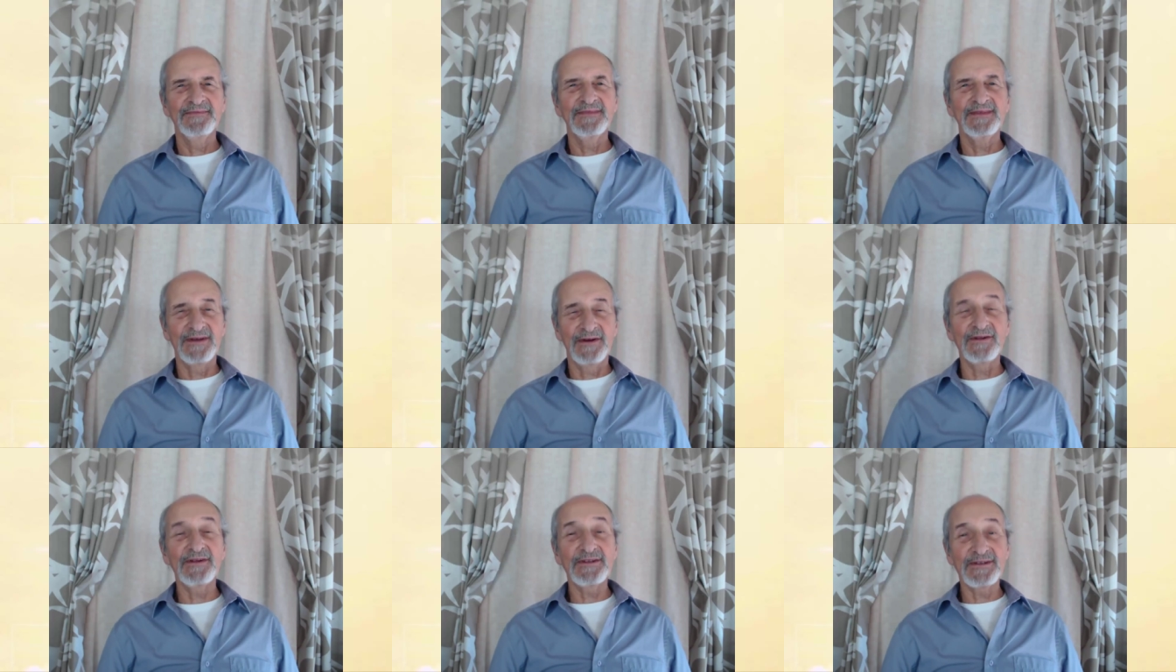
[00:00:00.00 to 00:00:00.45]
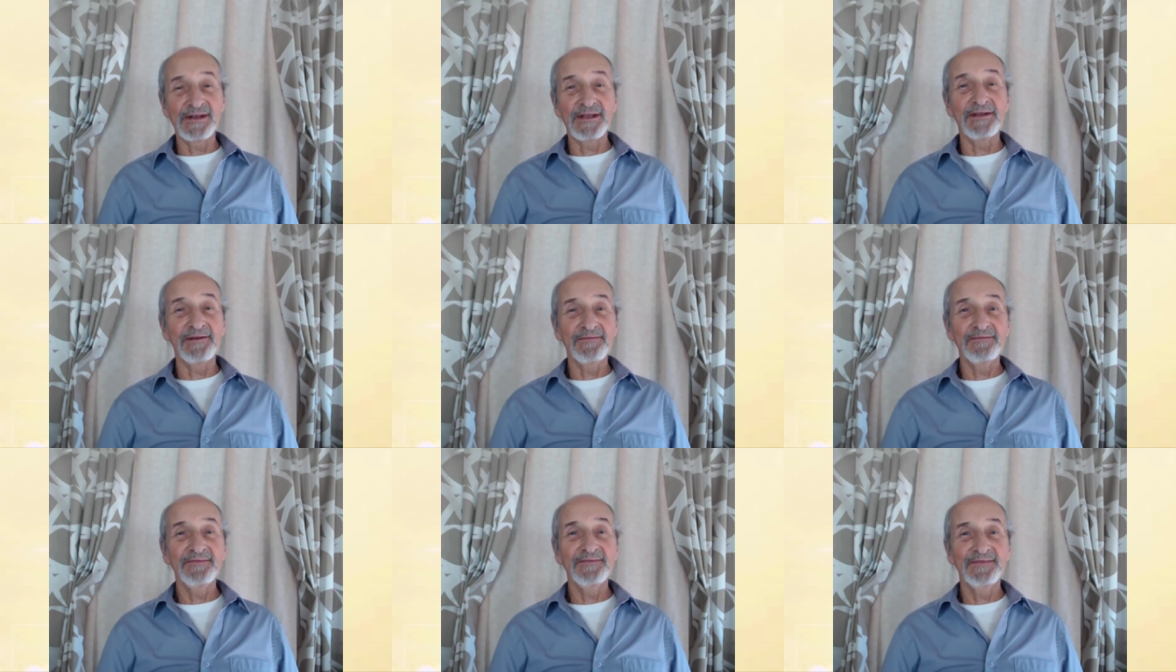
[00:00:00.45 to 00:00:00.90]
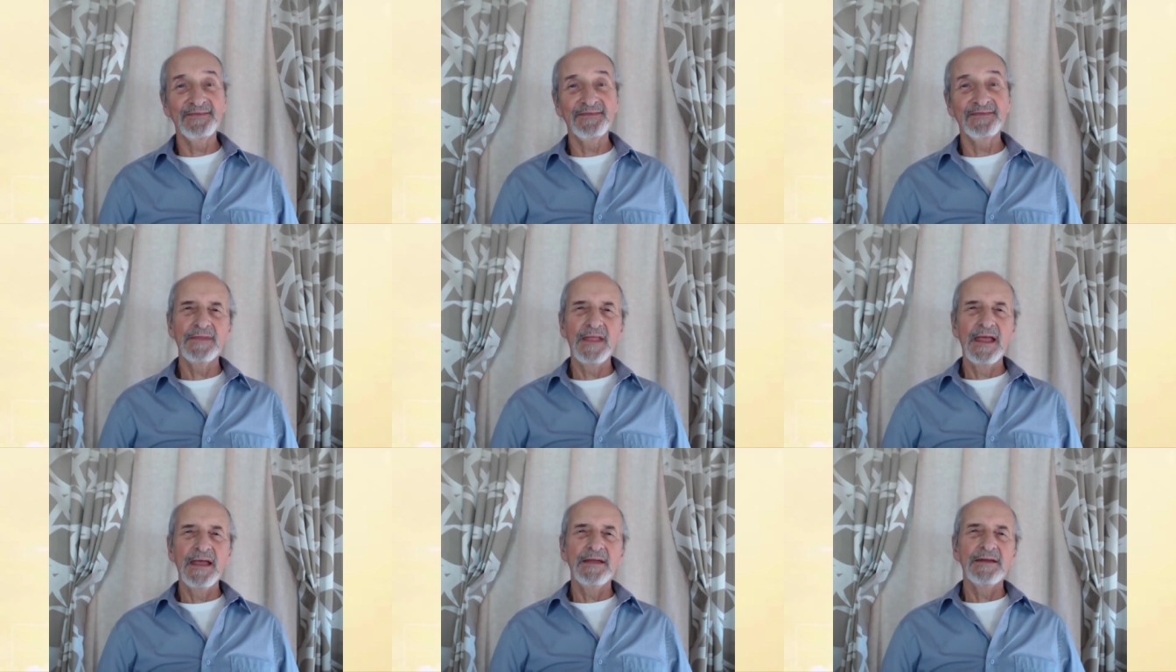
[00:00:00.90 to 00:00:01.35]
Seriously.
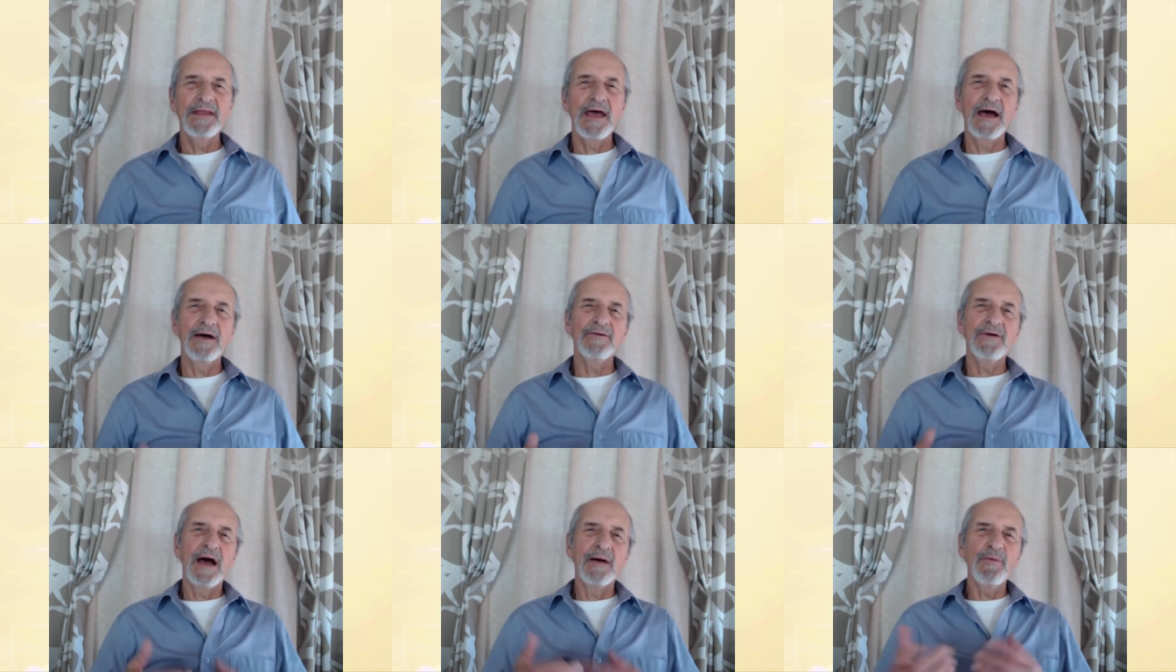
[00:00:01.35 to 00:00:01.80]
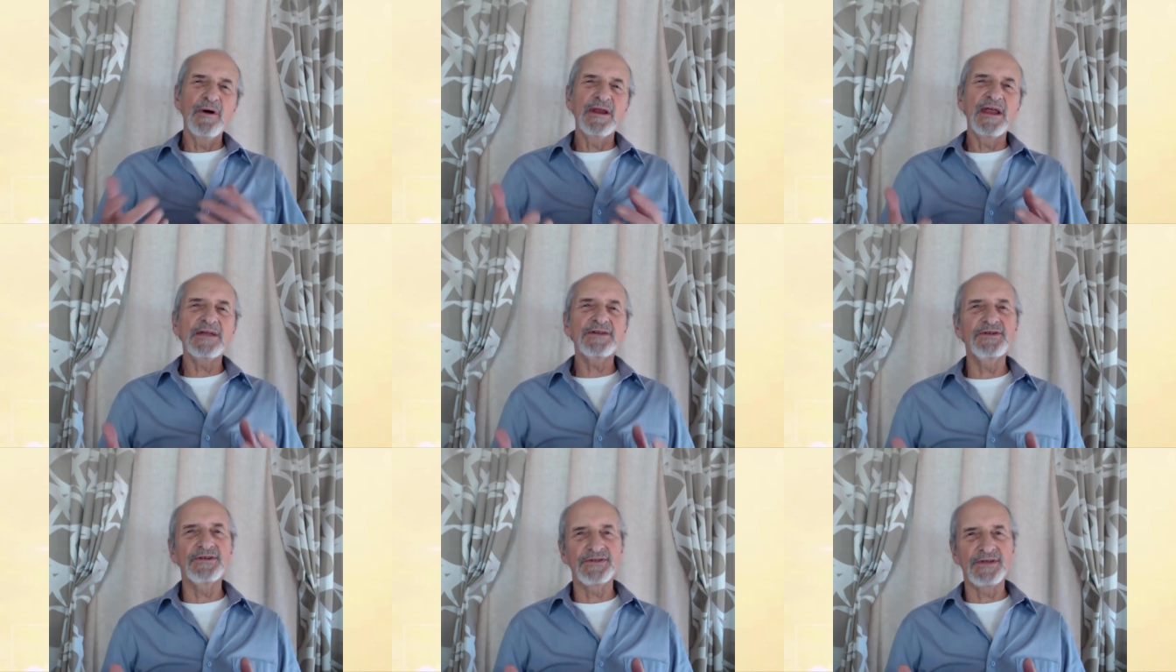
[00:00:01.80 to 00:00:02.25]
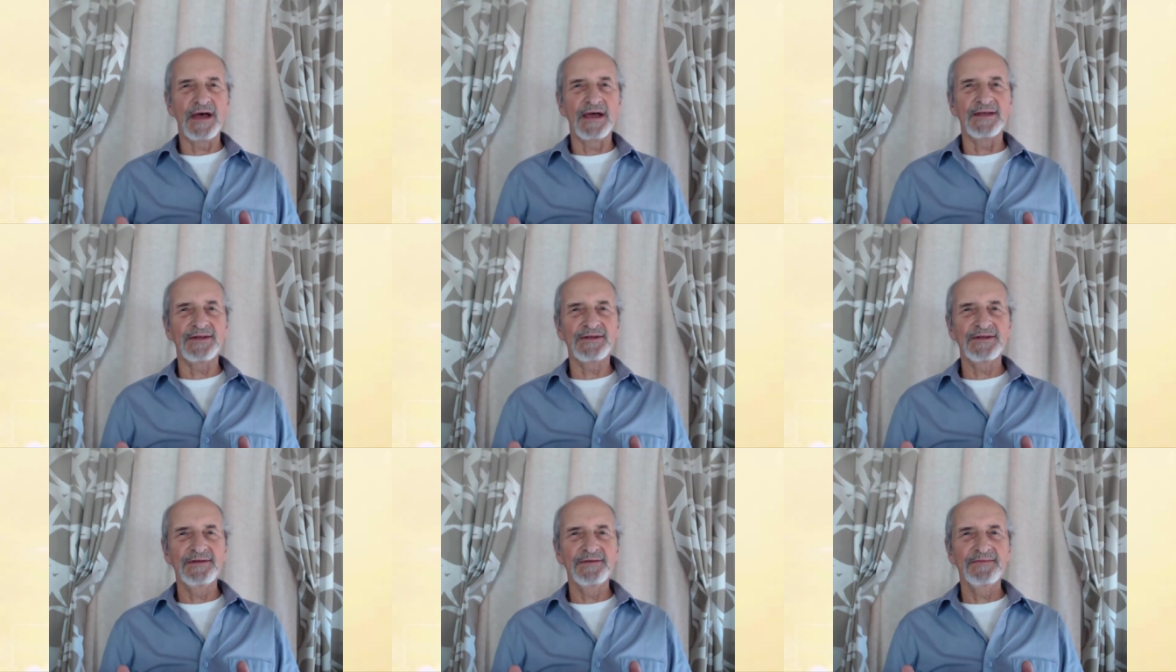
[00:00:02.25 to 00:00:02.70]
Now, about
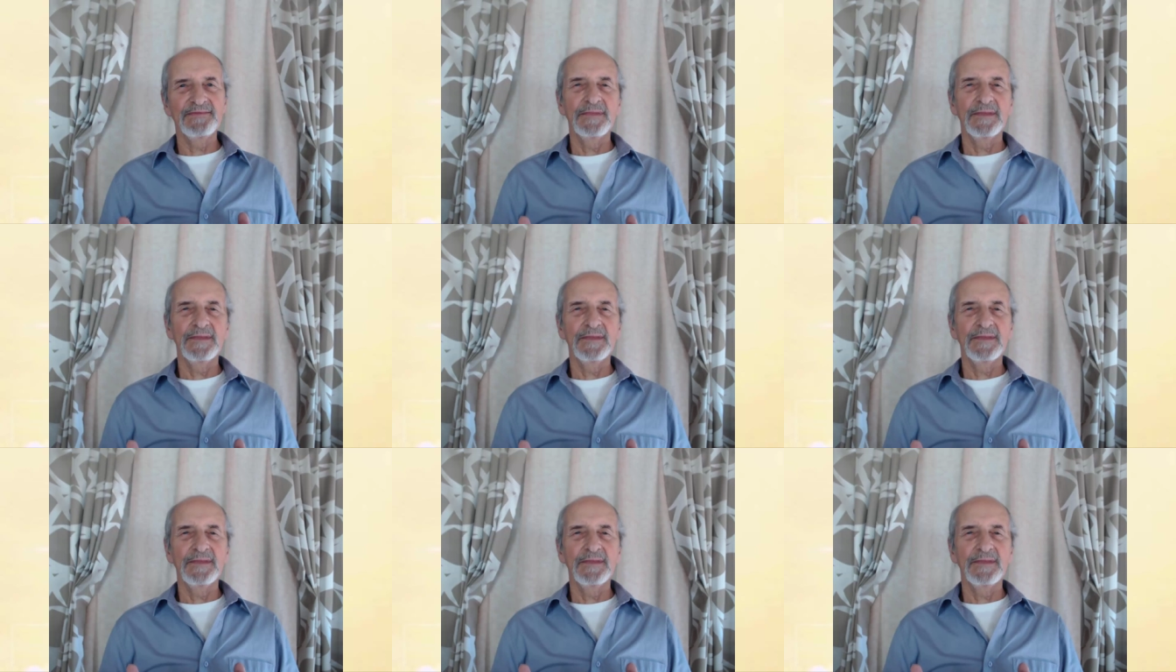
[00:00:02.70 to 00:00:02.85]
exercise.